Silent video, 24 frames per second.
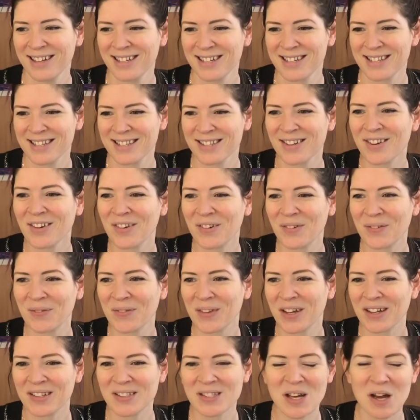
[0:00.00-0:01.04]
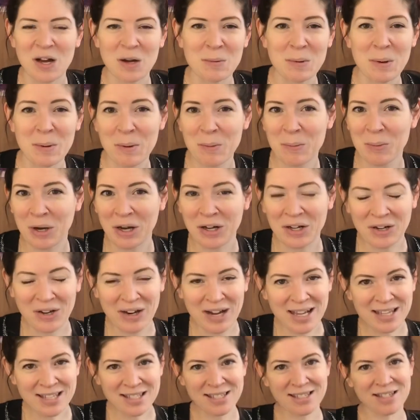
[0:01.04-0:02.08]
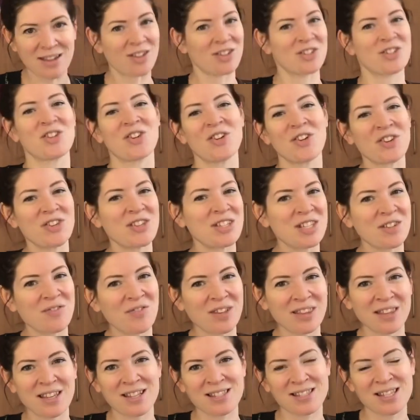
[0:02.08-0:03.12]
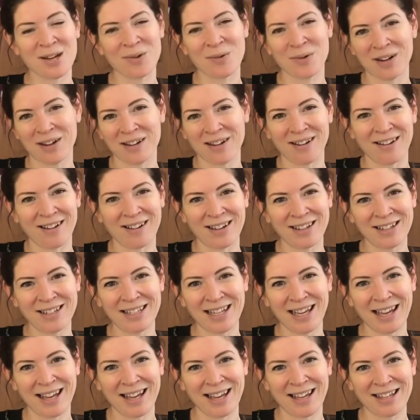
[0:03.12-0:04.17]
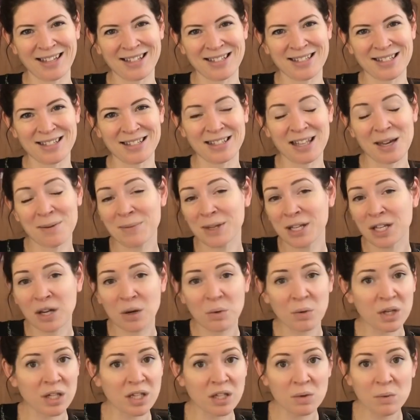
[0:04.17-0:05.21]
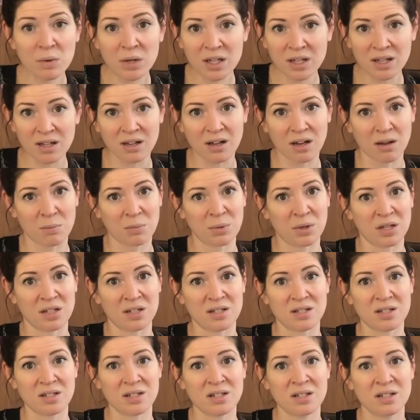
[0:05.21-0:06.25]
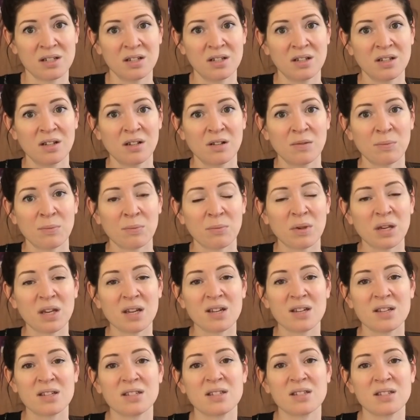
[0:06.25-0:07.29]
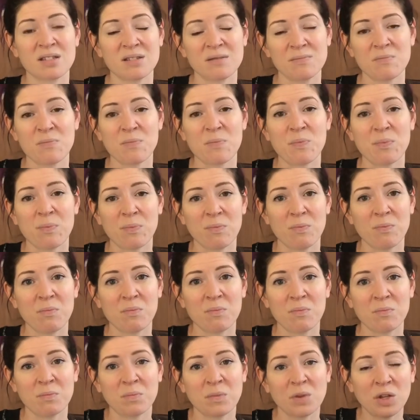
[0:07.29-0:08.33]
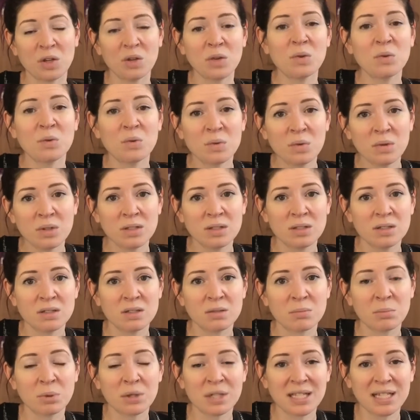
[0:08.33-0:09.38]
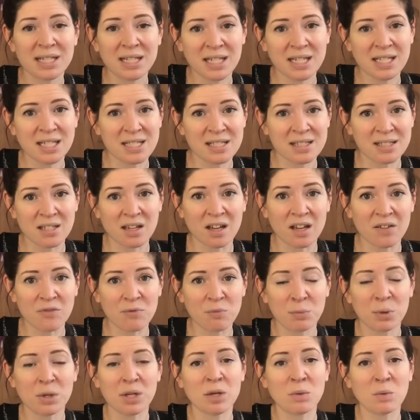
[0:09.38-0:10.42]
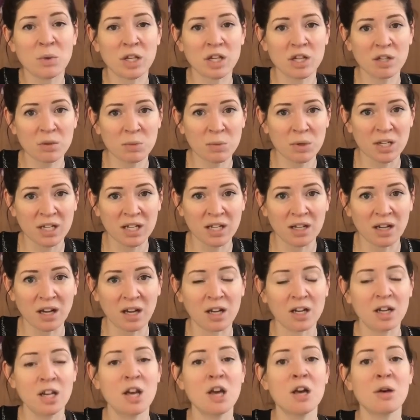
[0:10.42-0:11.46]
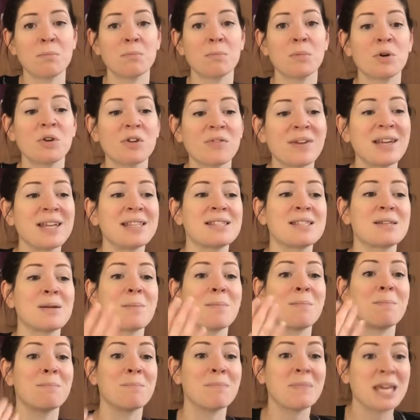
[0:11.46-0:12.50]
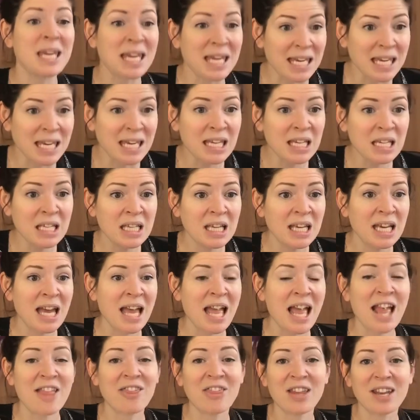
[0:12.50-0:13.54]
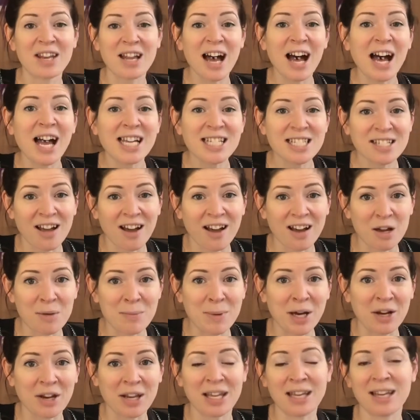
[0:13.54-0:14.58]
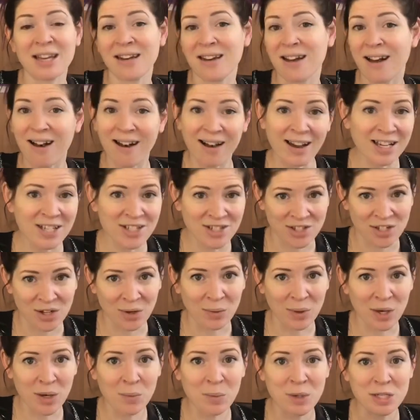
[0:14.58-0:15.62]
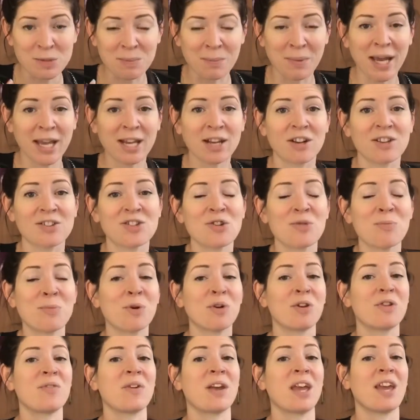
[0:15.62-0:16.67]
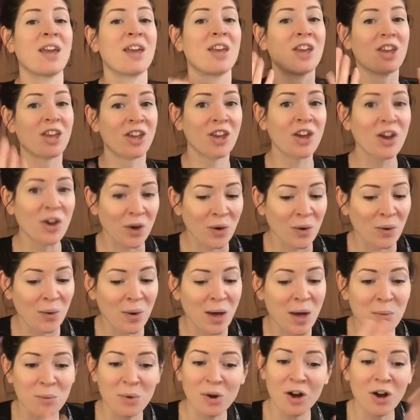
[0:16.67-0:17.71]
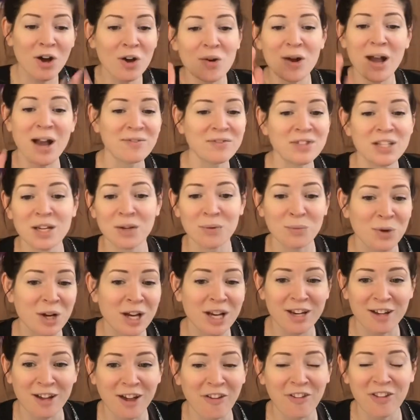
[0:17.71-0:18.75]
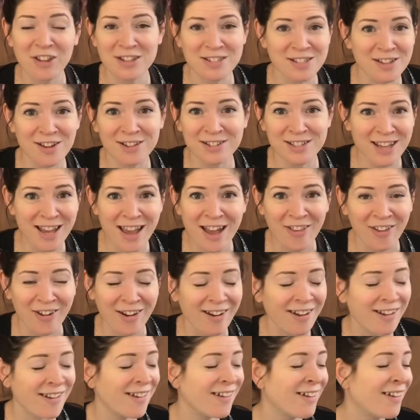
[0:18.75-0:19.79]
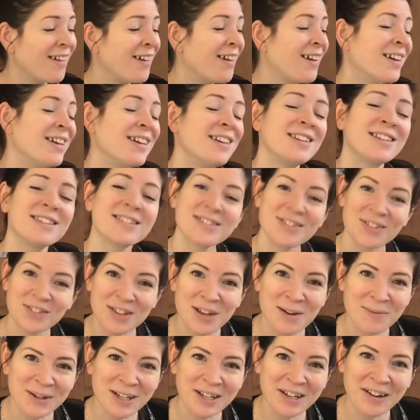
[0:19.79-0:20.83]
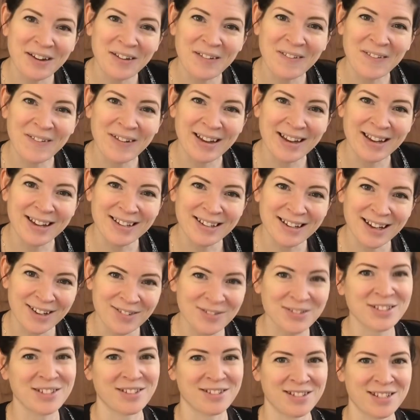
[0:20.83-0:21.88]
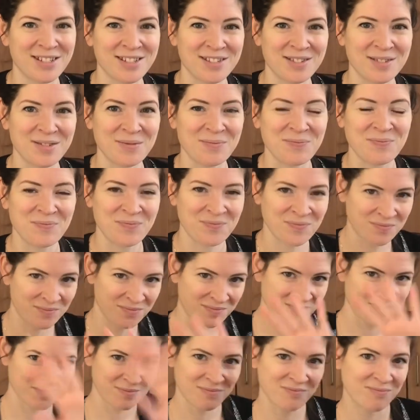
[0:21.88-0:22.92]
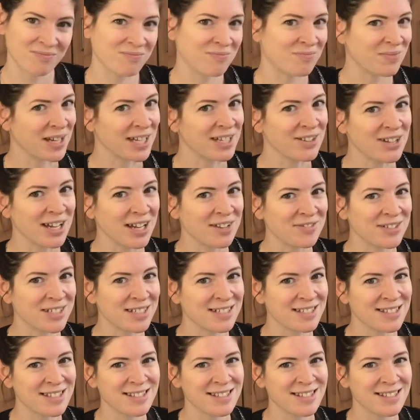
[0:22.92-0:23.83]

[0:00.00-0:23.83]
So I'll talk about my progress, I'll show you the different things I work on, and let me know what you want to accomplish. Because you putting that kind of stuff, putting what you're working on, motivates me, and then I talk about it and I show it, which might also motivate you, and we're all crafting and working on this all together. So let me know, and I will talk to you soon. Bye, crafters.